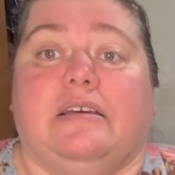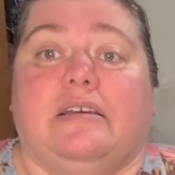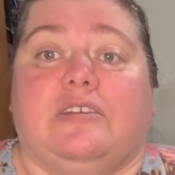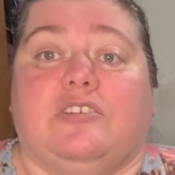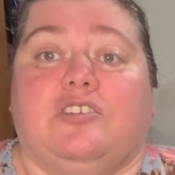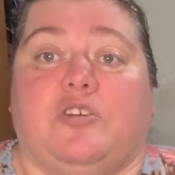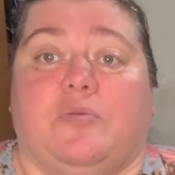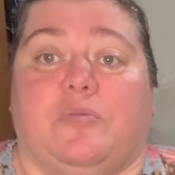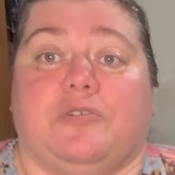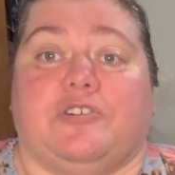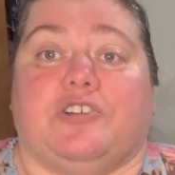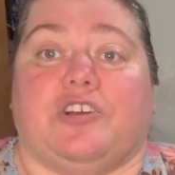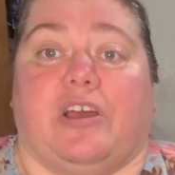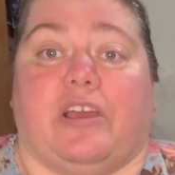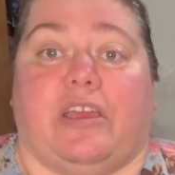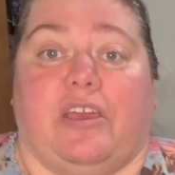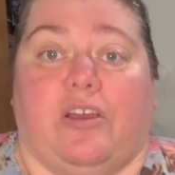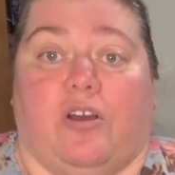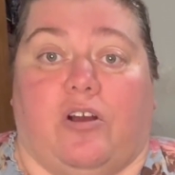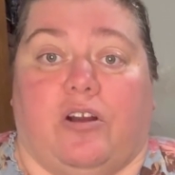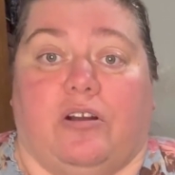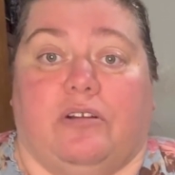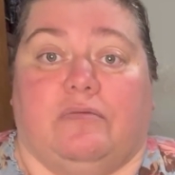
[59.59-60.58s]
super chunky
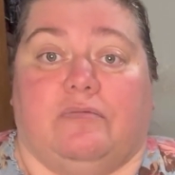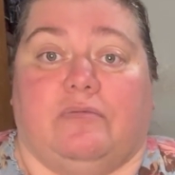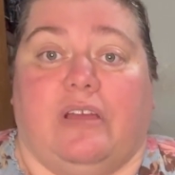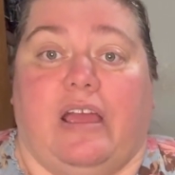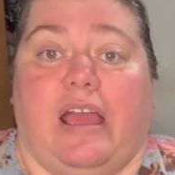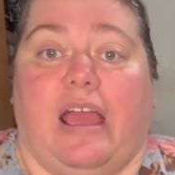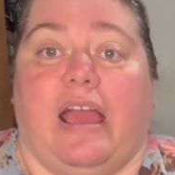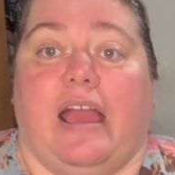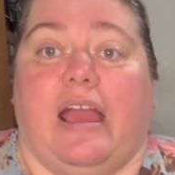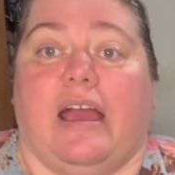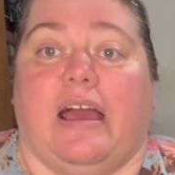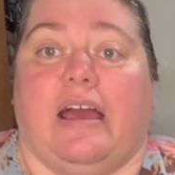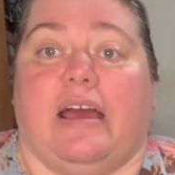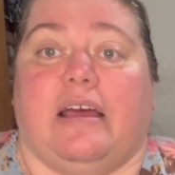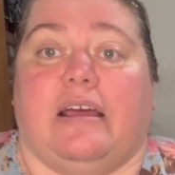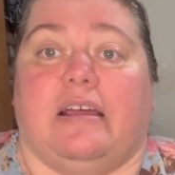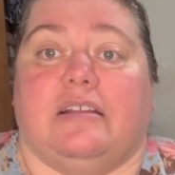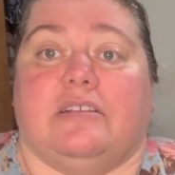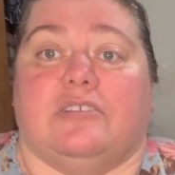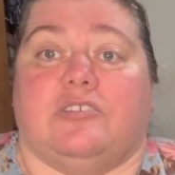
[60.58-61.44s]
yarn. And